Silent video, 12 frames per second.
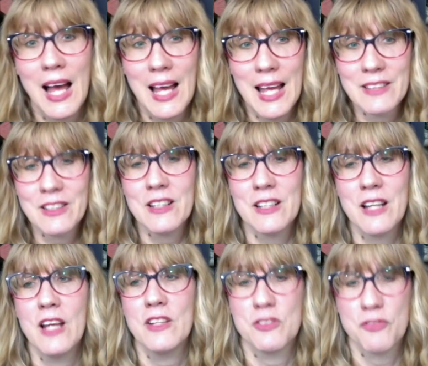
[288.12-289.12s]
it's a
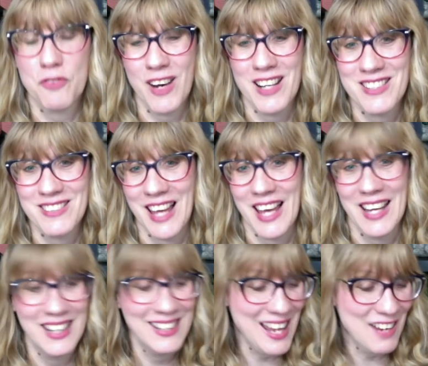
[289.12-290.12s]
nice fresh scent.
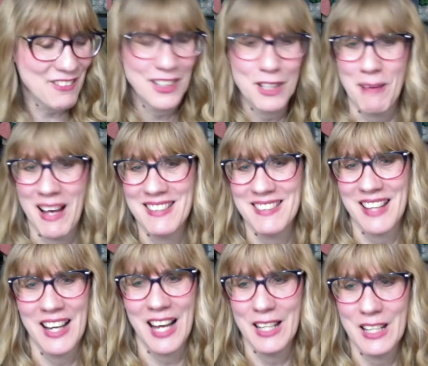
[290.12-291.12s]
Not really my
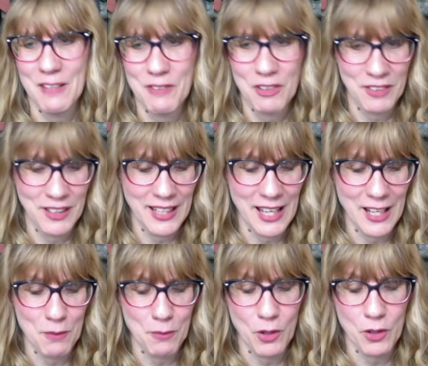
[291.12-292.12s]
scent. I never really got
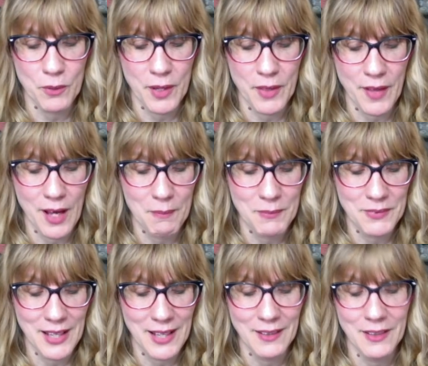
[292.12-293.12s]
on board with um,
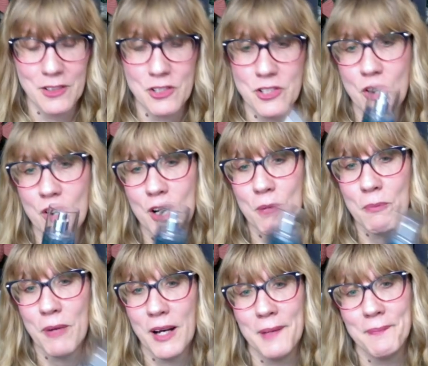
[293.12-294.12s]
Sea Island Shore,
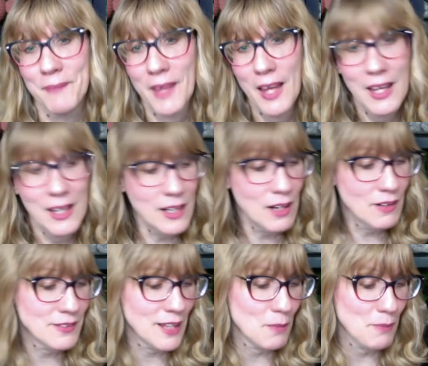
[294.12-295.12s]
but you know,
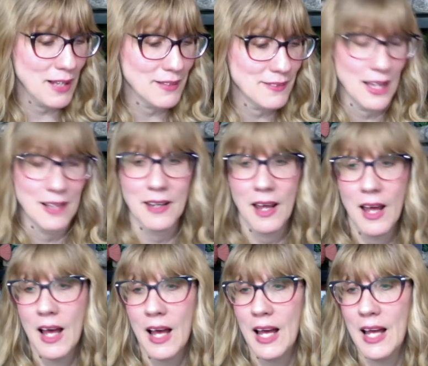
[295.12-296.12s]
it's not a bad scent.
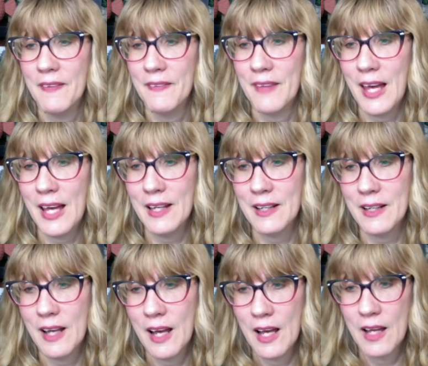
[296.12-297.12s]
And
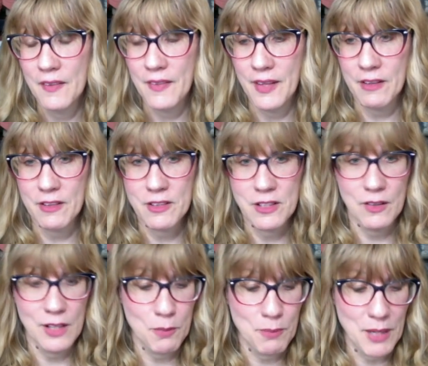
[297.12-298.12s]
then they're
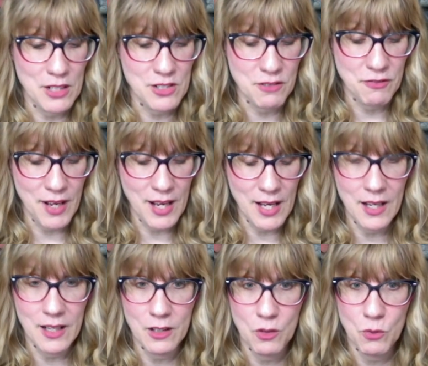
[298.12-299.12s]
doing Pink
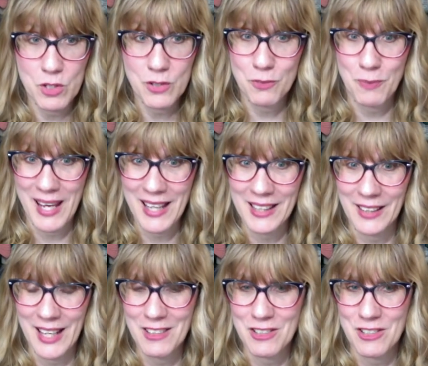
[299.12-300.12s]
Chiffon, which was back
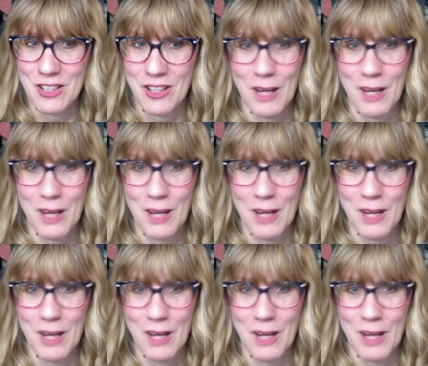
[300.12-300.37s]
last year. I'm